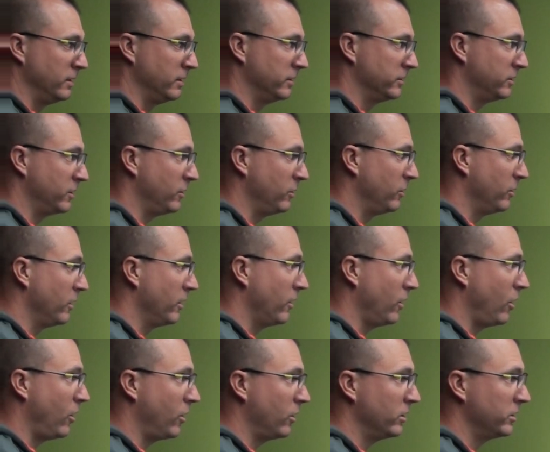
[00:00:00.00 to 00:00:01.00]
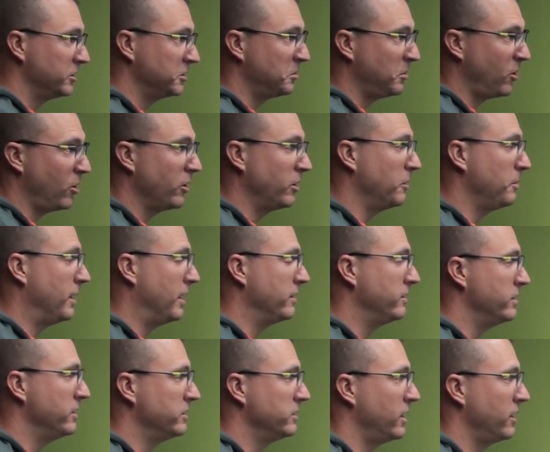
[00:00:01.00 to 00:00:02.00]
So, hardest part about
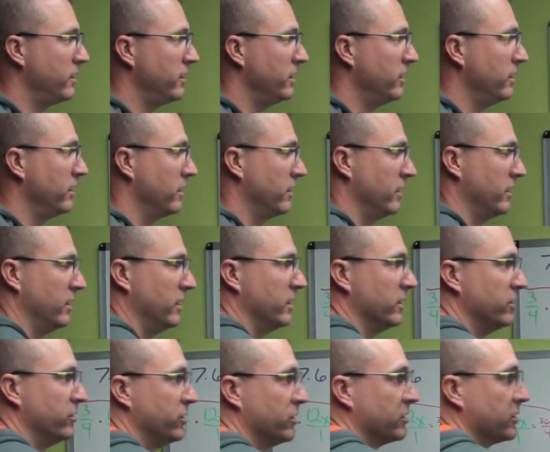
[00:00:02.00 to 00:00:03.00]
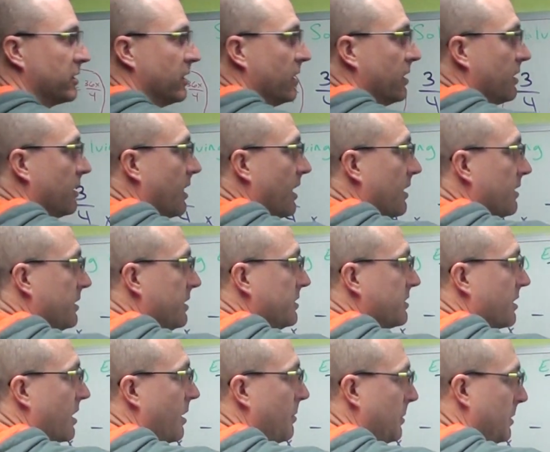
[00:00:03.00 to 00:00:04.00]
this, I think, is just getting that least
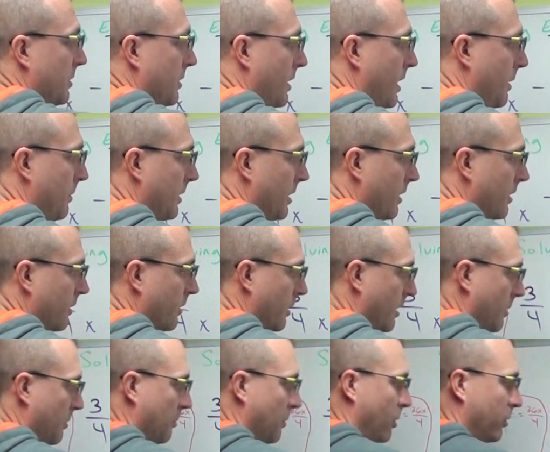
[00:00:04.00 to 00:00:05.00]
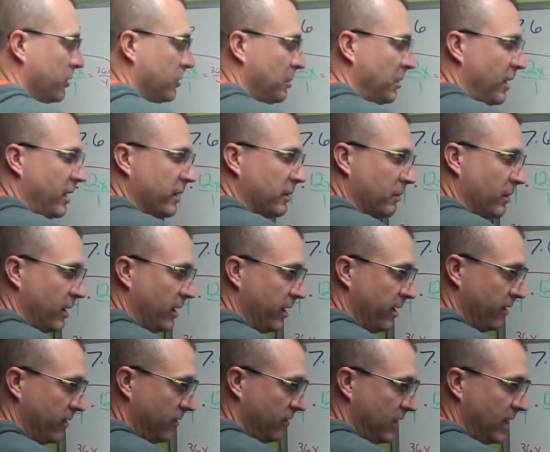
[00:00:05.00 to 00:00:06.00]
common denominator and multiplying by it.
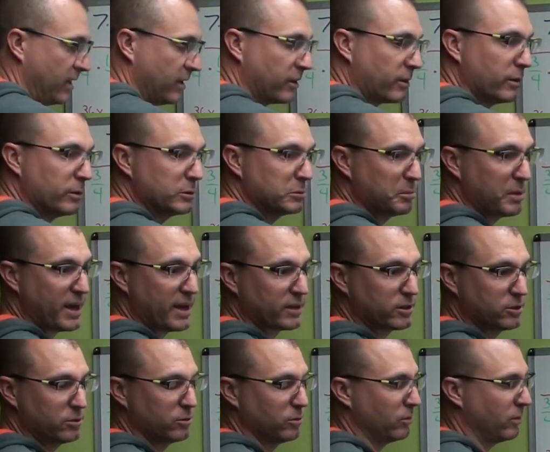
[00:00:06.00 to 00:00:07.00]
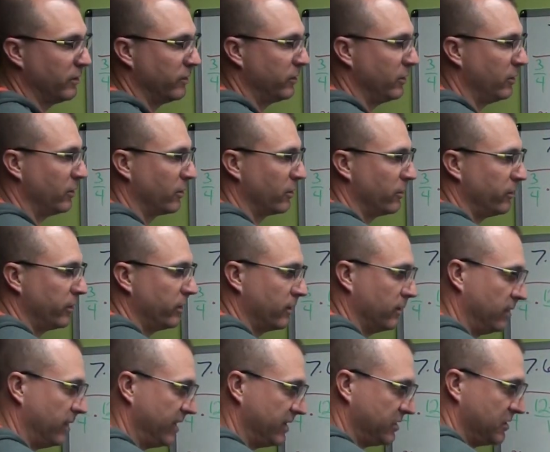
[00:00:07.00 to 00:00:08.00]
Then it goes back to the earlier
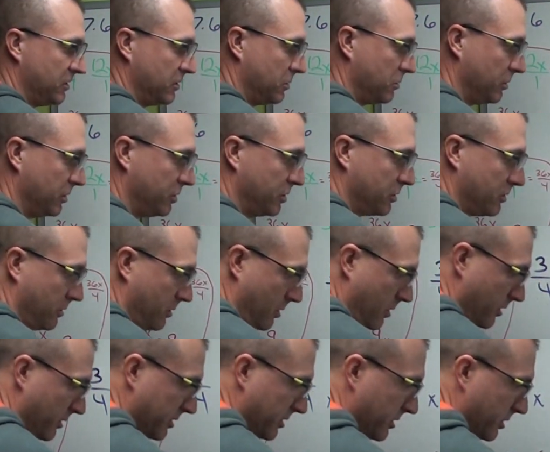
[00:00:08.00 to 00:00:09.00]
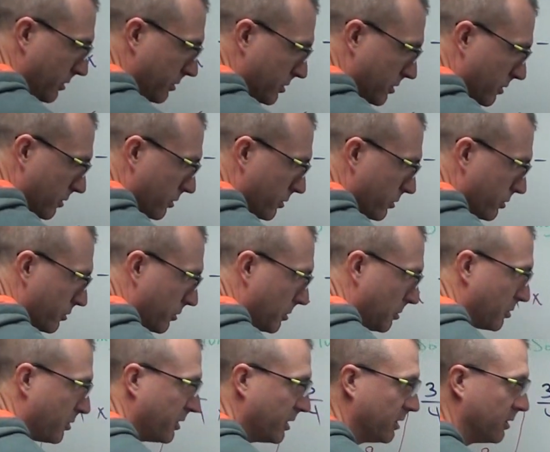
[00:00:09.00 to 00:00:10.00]
lessons, which our skills are usually
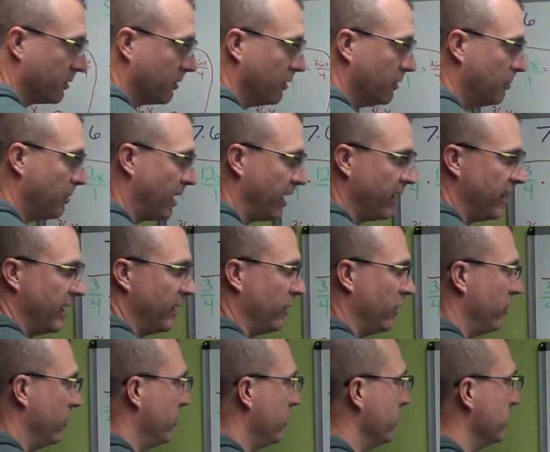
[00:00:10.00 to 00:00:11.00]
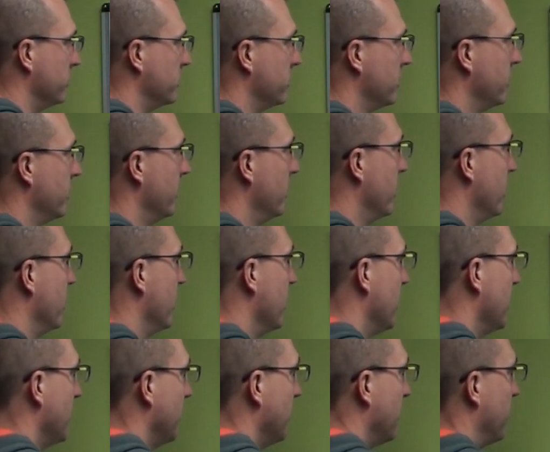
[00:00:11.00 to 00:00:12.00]
pretty good by now on those
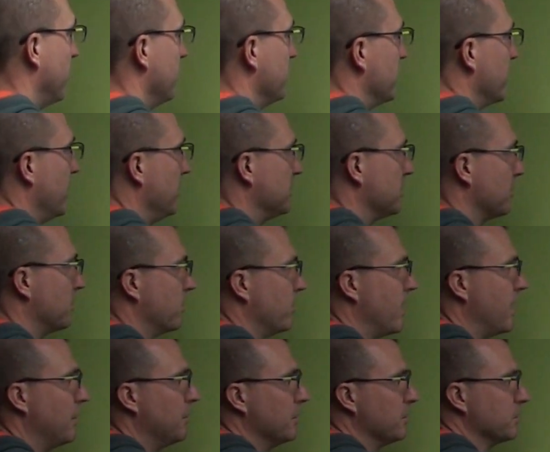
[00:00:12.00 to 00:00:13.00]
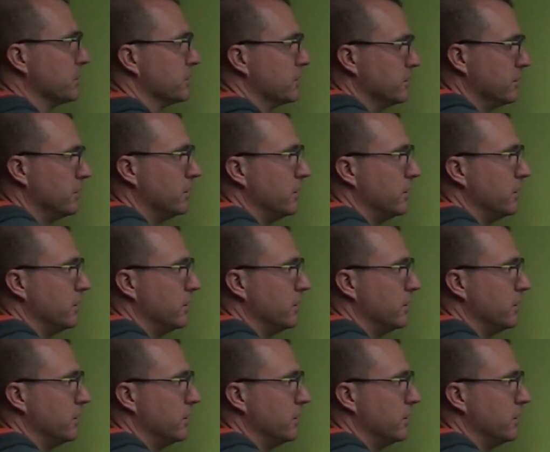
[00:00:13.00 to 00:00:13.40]
types of problems.